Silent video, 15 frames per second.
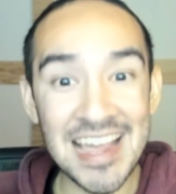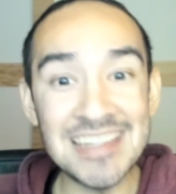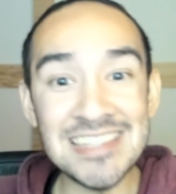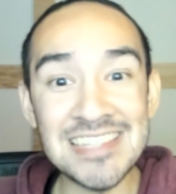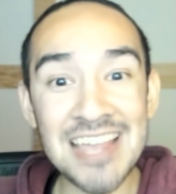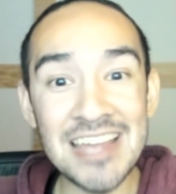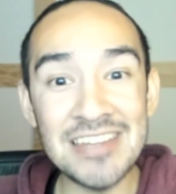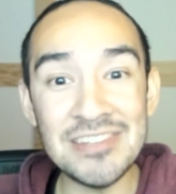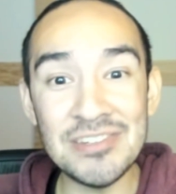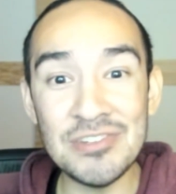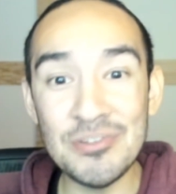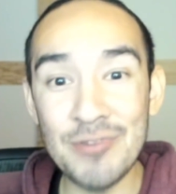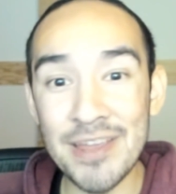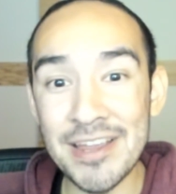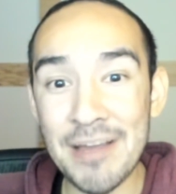I decided to
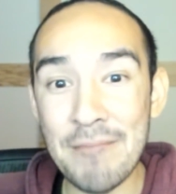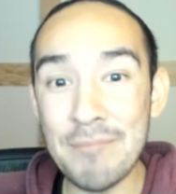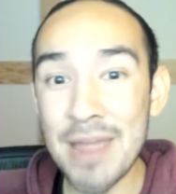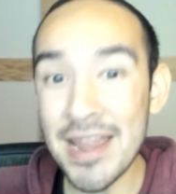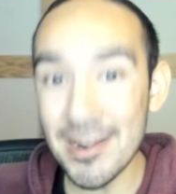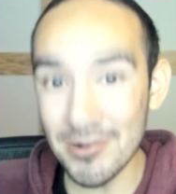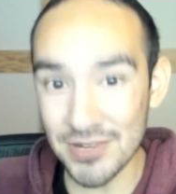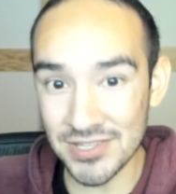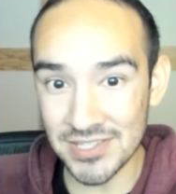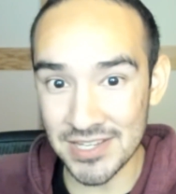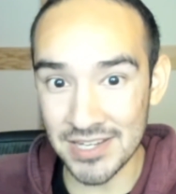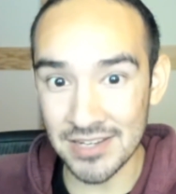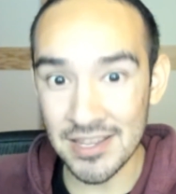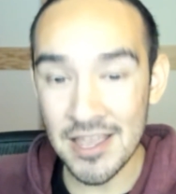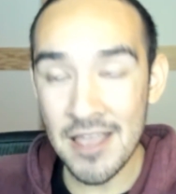do a
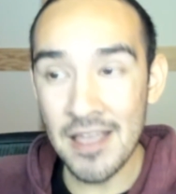comparison